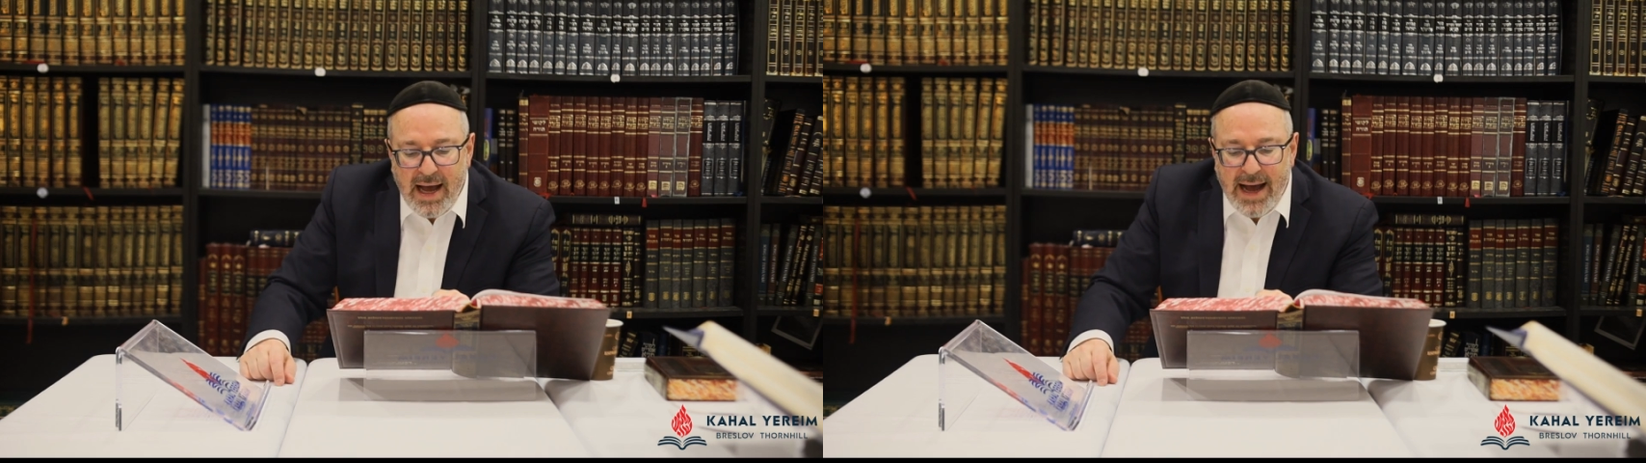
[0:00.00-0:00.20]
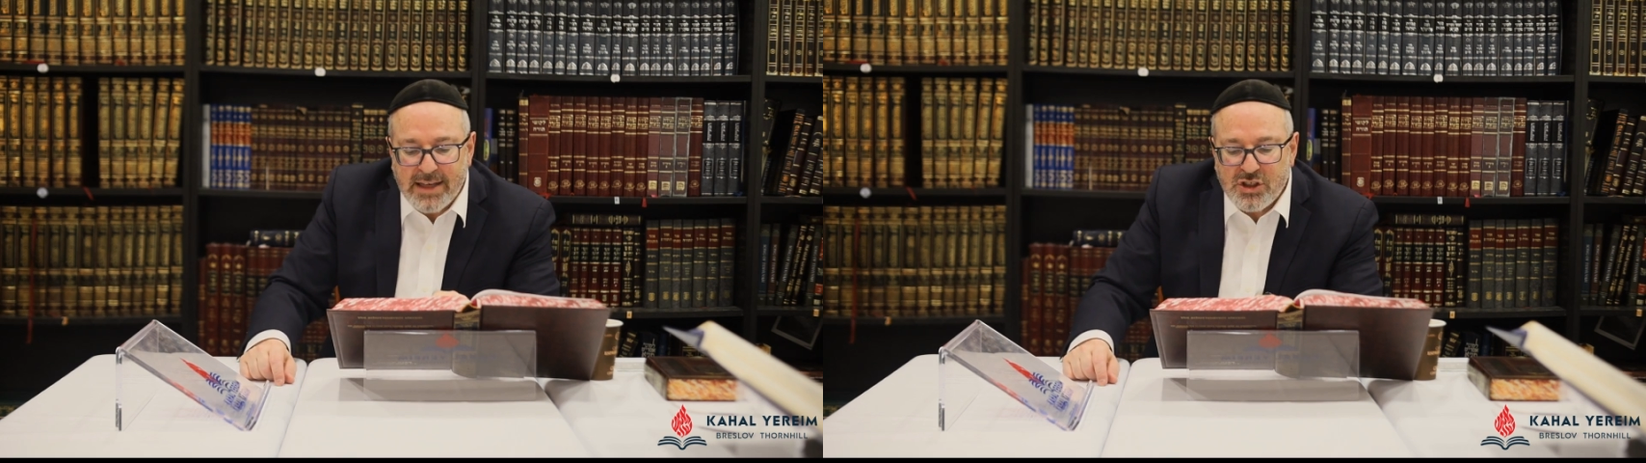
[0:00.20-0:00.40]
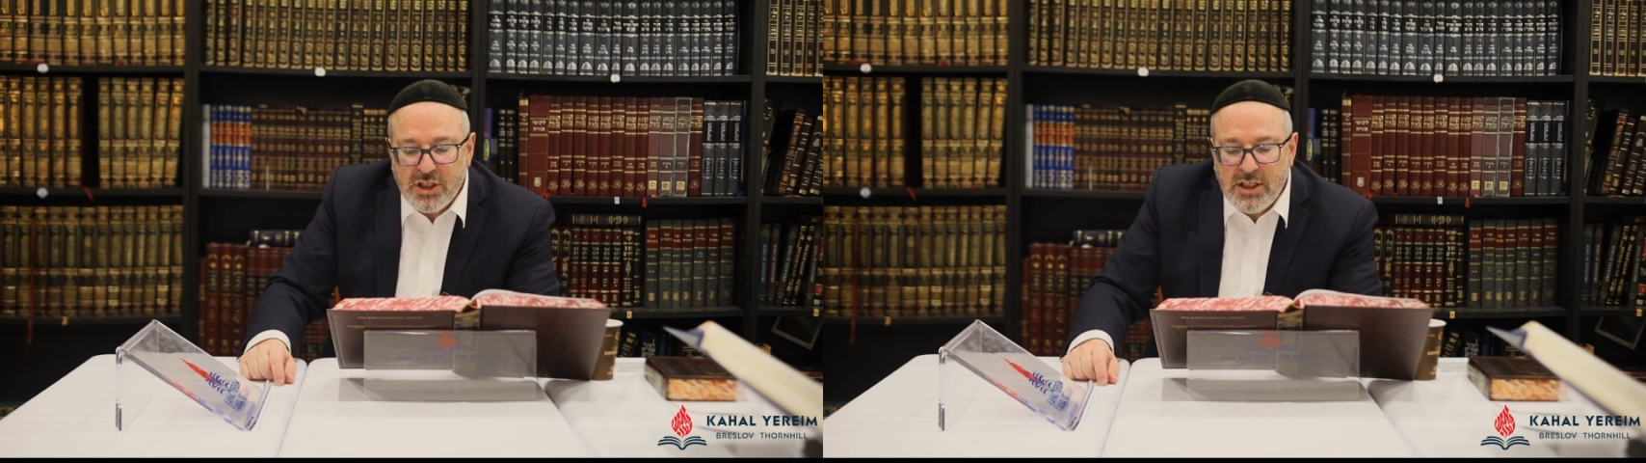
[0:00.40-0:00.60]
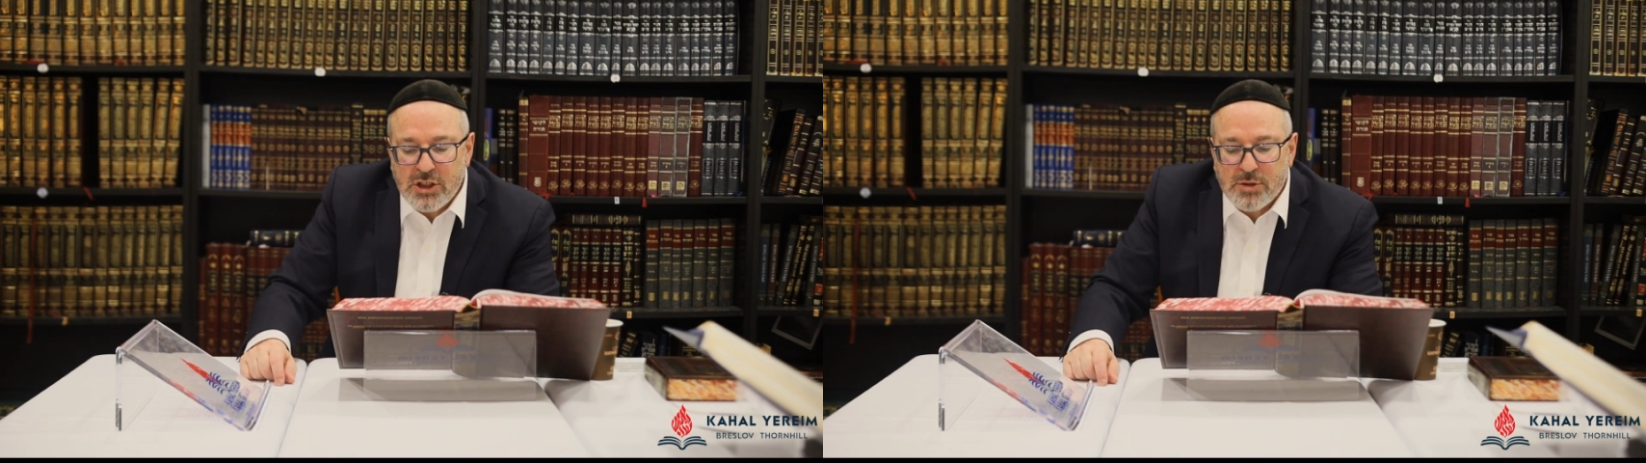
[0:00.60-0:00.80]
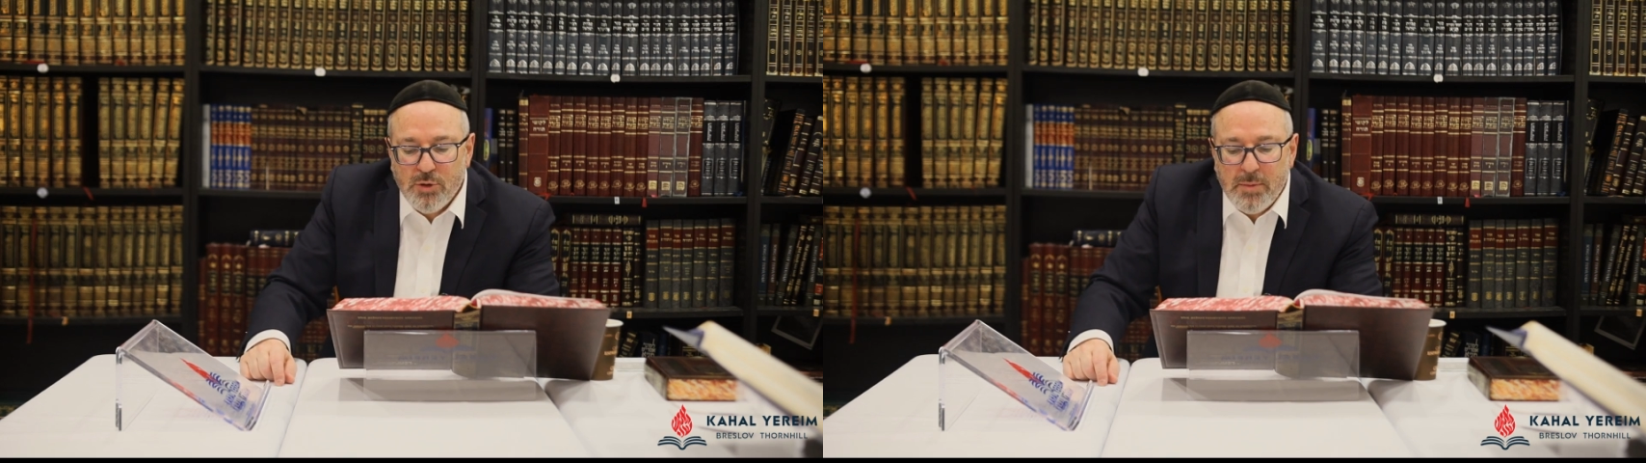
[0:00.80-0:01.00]
Achi
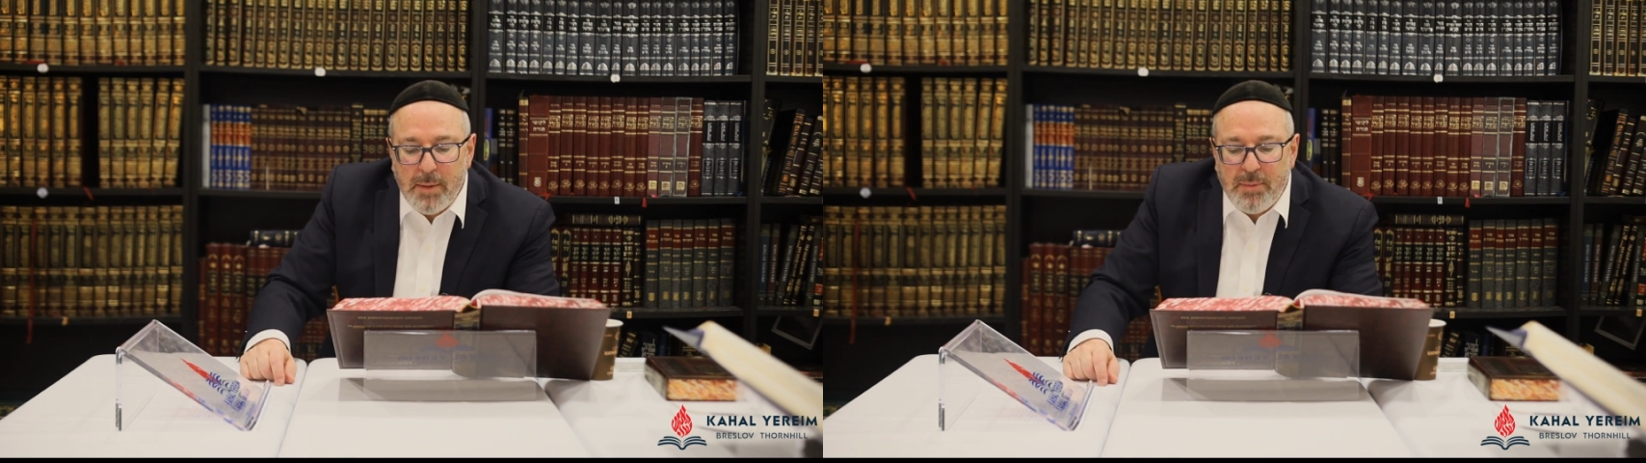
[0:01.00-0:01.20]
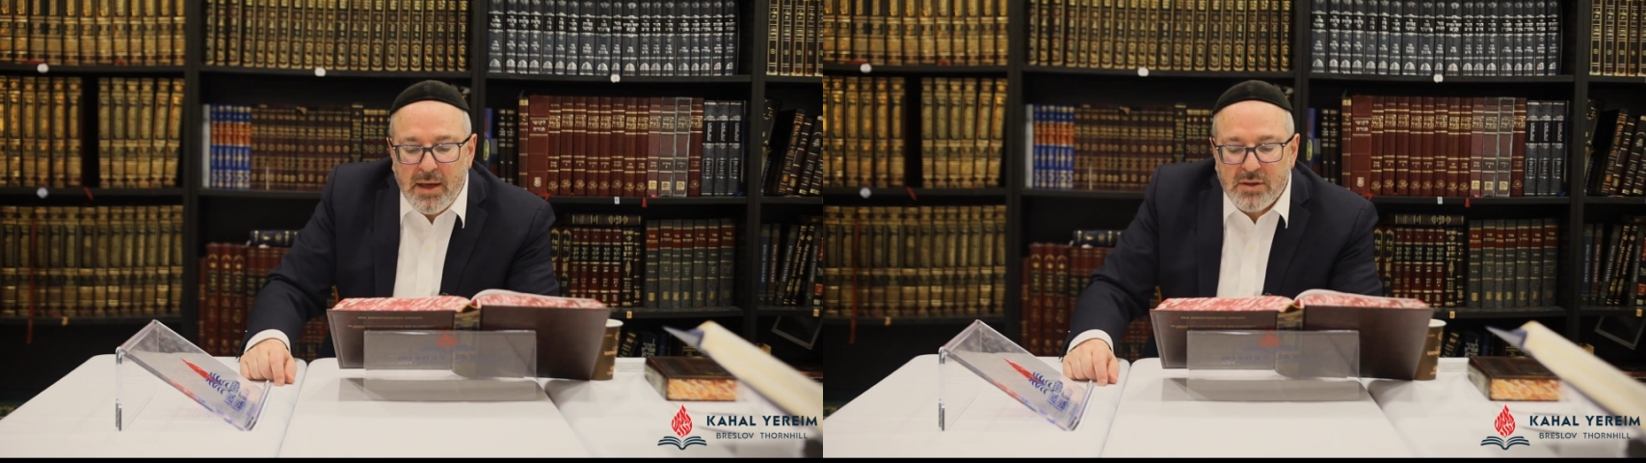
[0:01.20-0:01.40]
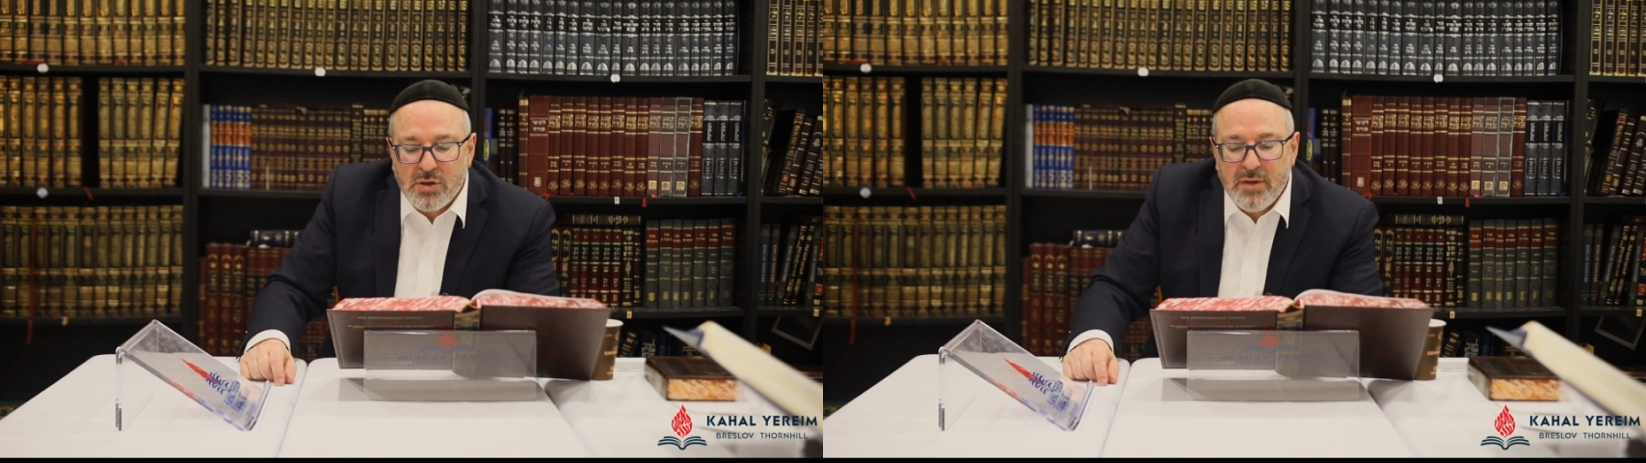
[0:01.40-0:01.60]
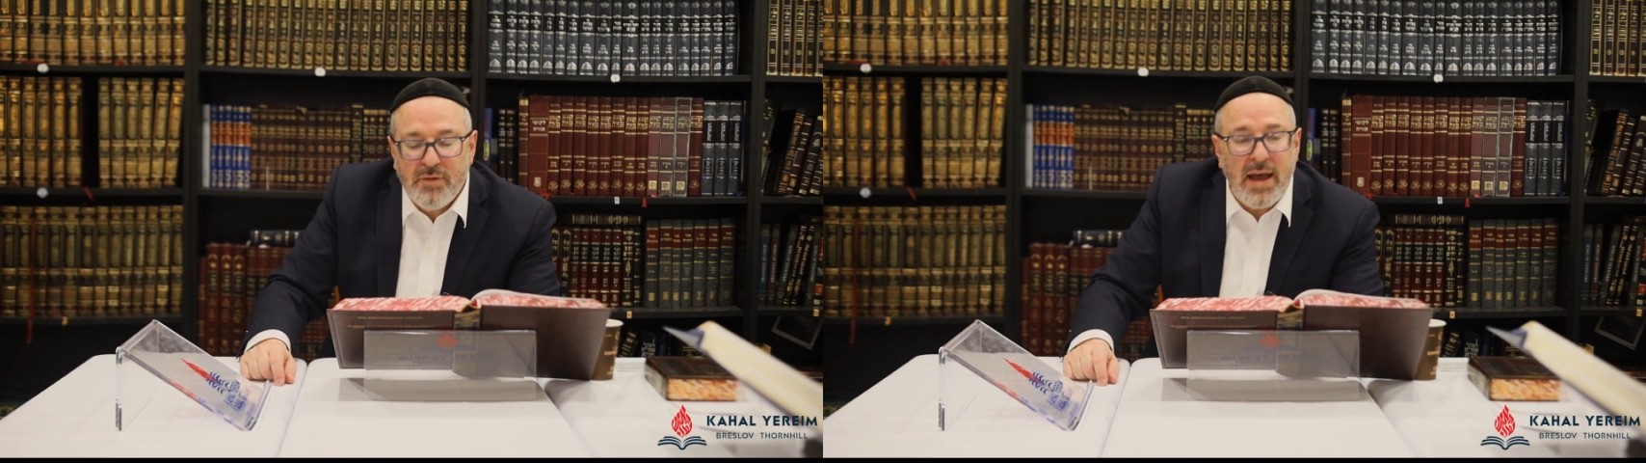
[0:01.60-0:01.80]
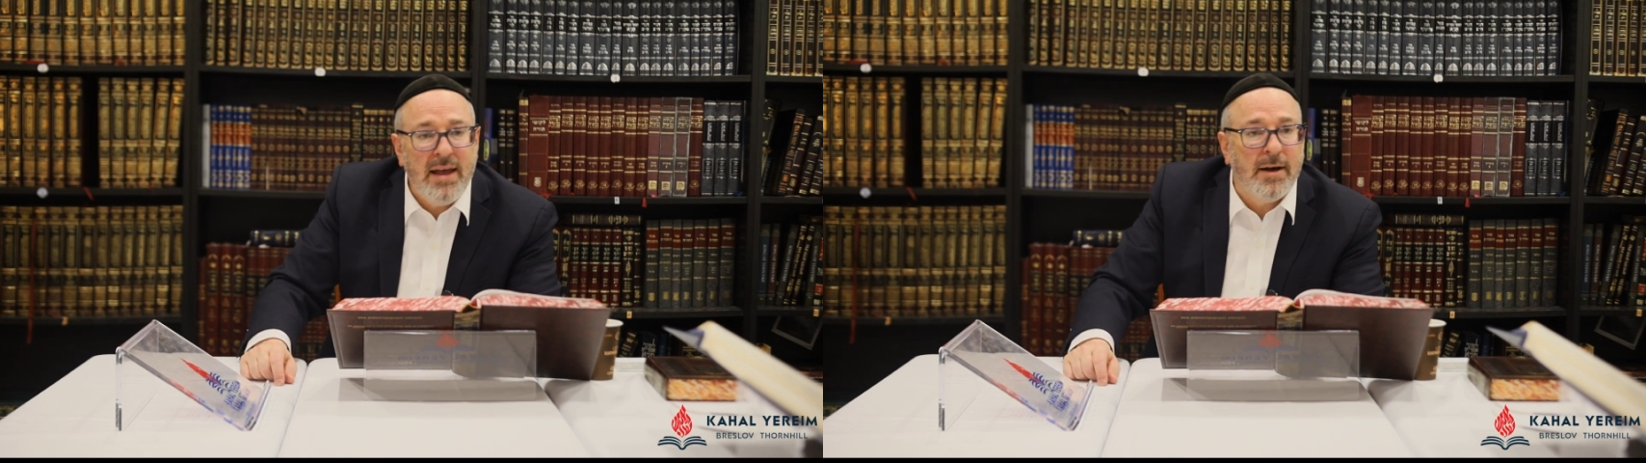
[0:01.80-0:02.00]
Yishmu mi pia
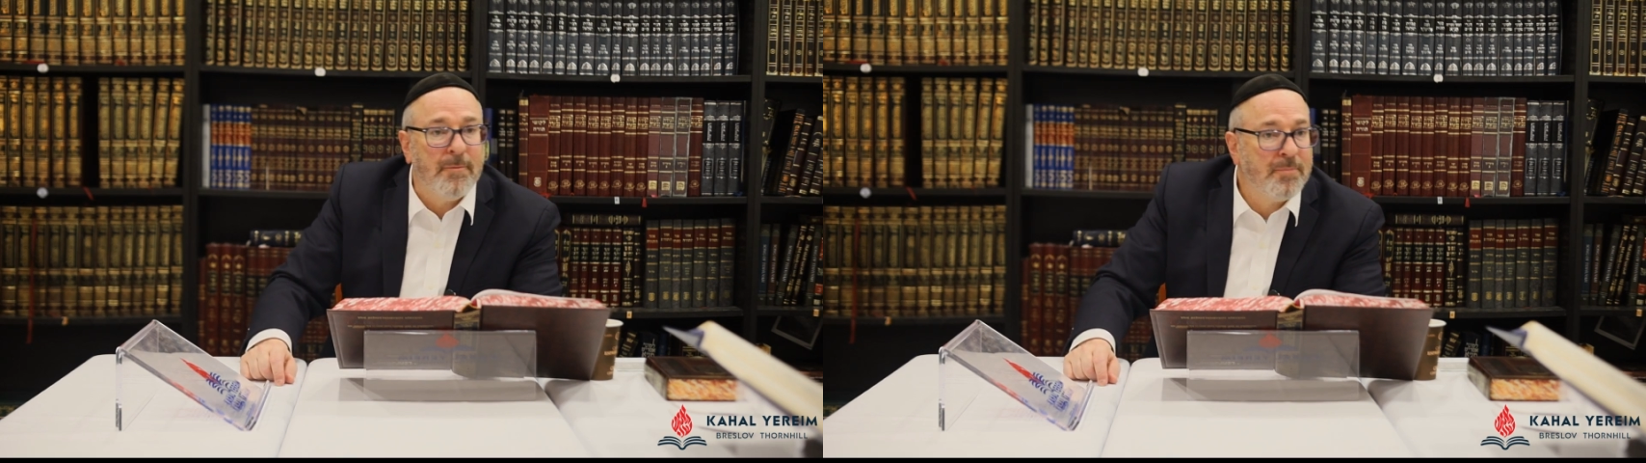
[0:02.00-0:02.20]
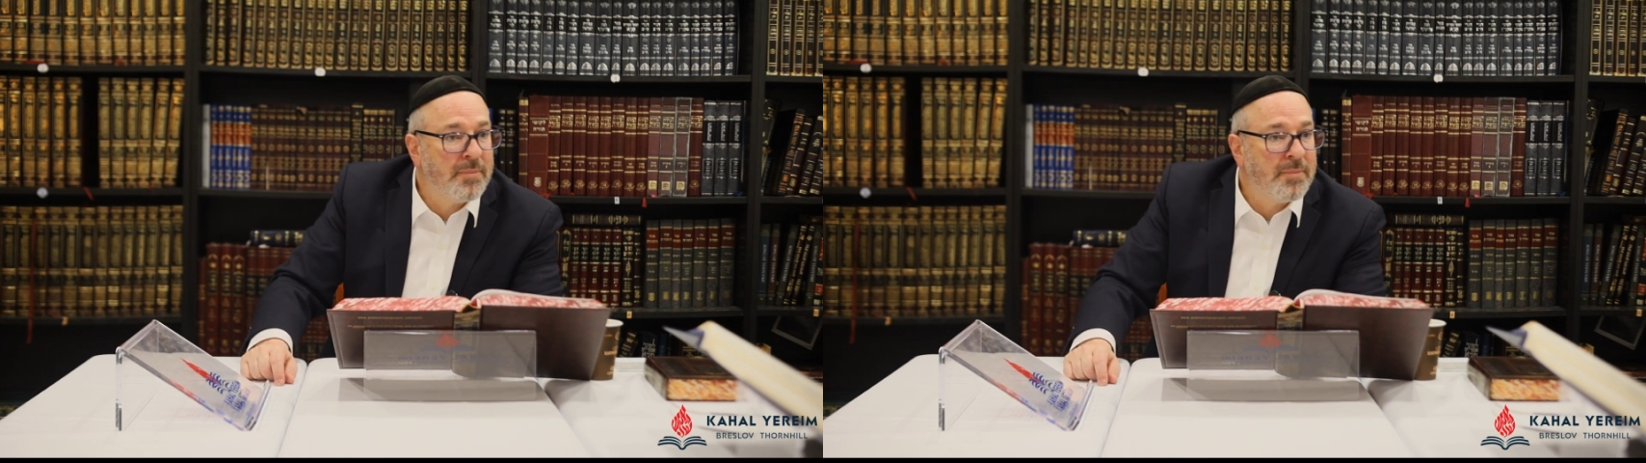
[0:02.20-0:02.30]
toiveya,